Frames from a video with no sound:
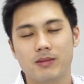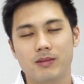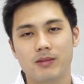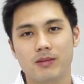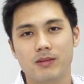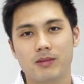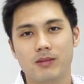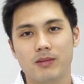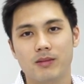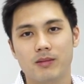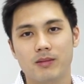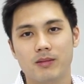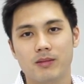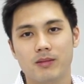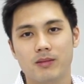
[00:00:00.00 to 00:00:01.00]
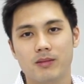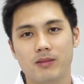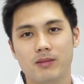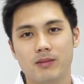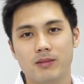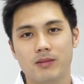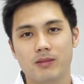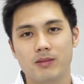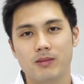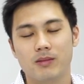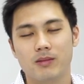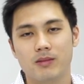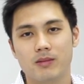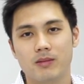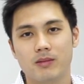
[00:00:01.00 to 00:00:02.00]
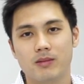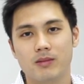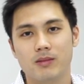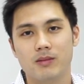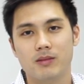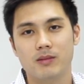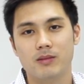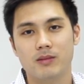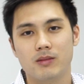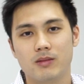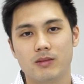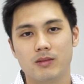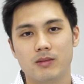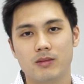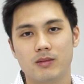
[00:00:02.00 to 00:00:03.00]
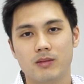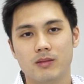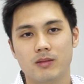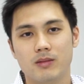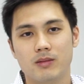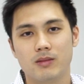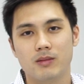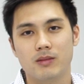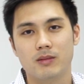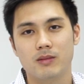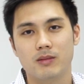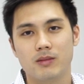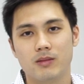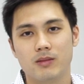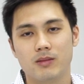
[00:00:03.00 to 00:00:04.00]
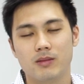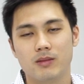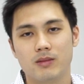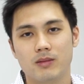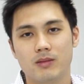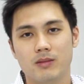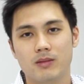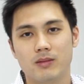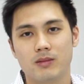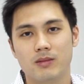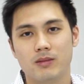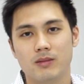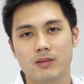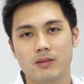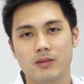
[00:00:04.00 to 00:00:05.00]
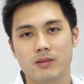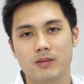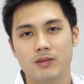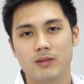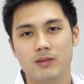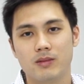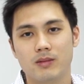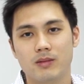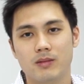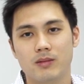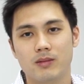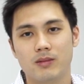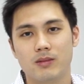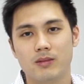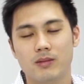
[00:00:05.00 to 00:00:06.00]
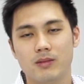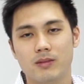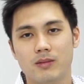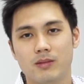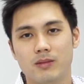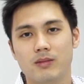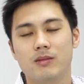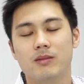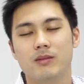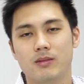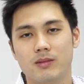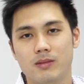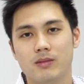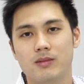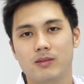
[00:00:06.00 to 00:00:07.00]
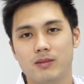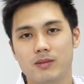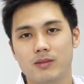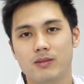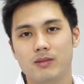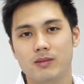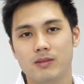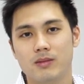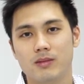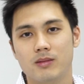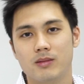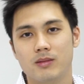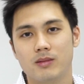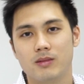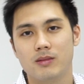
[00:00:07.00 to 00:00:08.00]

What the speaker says: (not speaking)